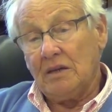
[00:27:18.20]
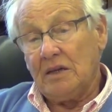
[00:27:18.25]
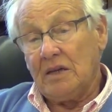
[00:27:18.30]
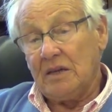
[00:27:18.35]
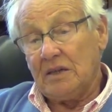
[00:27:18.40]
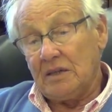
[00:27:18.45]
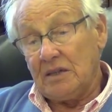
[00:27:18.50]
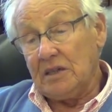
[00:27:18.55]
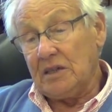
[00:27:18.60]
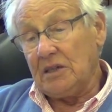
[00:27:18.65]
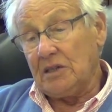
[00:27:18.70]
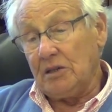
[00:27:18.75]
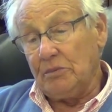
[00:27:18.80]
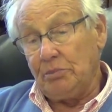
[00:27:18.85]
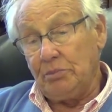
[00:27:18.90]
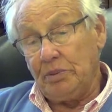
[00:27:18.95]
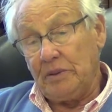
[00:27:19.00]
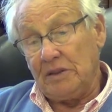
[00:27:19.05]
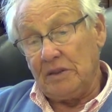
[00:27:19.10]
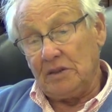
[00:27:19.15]
and did
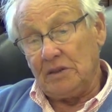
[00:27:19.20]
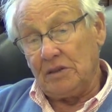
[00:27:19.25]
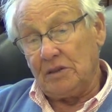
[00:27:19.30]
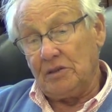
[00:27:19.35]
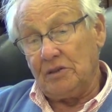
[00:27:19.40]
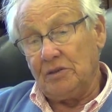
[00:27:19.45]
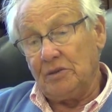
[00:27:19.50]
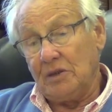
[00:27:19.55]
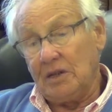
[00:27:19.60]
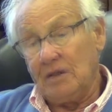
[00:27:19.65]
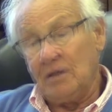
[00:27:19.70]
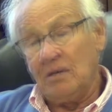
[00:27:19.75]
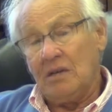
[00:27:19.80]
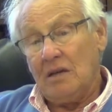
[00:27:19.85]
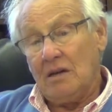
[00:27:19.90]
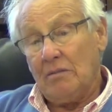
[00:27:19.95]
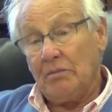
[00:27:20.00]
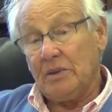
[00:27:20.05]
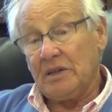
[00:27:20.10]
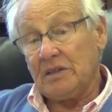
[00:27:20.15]
appeal to him.
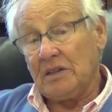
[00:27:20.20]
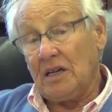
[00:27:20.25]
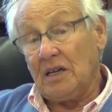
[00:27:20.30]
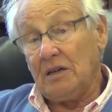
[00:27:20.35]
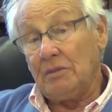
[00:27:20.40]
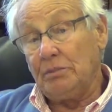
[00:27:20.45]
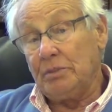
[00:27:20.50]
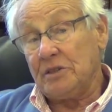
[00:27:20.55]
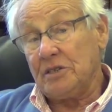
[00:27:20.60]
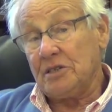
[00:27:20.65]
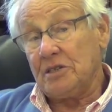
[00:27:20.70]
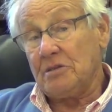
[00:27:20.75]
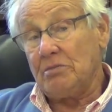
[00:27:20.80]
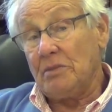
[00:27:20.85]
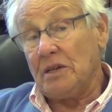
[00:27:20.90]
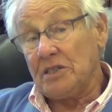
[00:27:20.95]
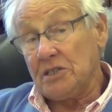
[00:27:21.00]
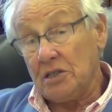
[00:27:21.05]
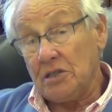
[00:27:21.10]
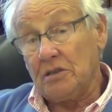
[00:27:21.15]
But Albert's
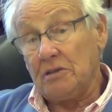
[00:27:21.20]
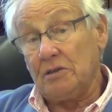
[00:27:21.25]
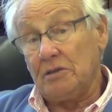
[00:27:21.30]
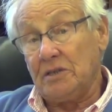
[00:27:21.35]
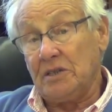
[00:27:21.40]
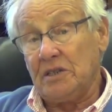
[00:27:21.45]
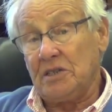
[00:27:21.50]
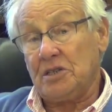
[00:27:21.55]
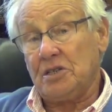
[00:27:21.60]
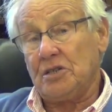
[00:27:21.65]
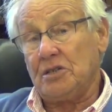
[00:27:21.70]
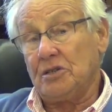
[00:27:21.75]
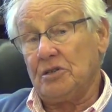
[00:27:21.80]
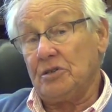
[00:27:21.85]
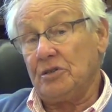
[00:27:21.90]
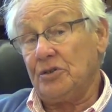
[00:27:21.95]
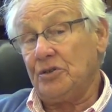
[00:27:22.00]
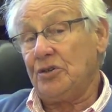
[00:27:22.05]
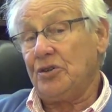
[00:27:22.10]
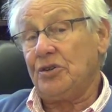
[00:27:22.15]
muscle
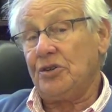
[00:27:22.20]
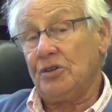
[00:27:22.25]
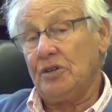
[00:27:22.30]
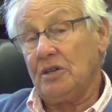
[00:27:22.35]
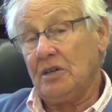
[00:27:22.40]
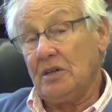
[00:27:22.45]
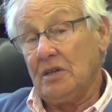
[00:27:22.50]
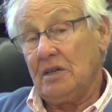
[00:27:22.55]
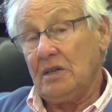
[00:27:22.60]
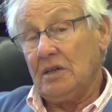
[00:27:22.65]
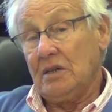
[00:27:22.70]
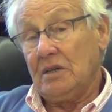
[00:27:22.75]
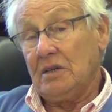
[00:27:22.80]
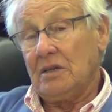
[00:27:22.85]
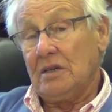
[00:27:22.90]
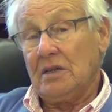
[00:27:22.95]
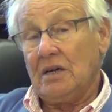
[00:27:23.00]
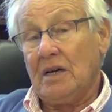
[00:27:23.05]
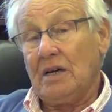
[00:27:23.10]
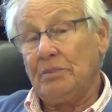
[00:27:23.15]
research
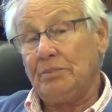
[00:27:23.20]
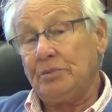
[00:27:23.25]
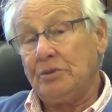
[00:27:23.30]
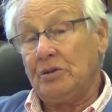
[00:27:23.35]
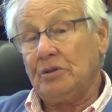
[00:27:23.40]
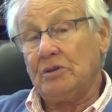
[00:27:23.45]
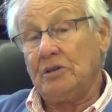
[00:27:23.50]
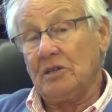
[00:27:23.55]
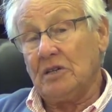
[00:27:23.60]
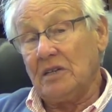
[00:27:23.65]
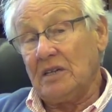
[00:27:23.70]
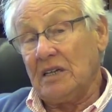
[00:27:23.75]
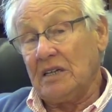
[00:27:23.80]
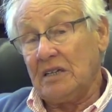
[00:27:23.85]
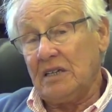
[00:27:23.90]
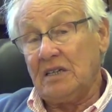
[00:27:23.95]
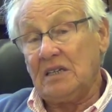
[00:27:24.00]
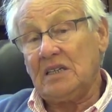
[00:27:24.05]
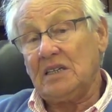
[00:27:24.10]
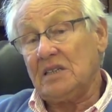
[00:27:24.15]
up to the
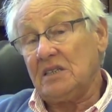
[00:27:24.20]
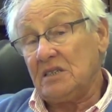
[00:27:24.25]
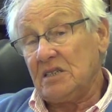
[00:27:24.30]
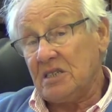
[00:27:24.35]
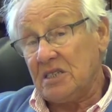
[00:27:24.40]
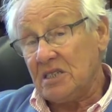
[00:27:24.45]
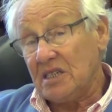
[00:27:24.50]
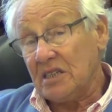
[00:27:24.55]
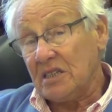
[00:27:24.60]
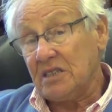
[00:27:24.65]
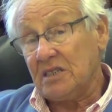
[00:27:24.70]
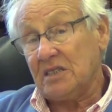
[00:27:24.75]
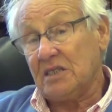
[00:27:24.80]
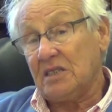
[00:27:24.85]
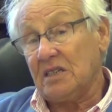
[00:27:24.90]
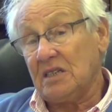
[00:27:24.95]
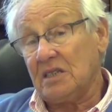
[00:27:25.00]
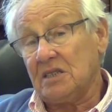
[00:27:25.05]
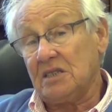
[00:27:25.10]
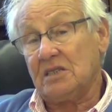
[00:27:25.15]

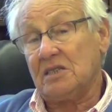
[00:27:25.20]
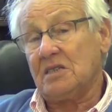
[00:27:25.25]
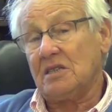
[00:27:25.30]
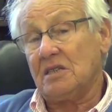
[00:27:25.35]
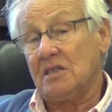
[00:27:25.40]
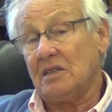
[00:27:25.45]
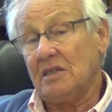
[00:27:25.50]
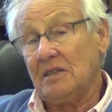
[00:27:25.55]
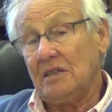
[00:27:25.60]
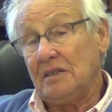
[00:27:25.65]
1960s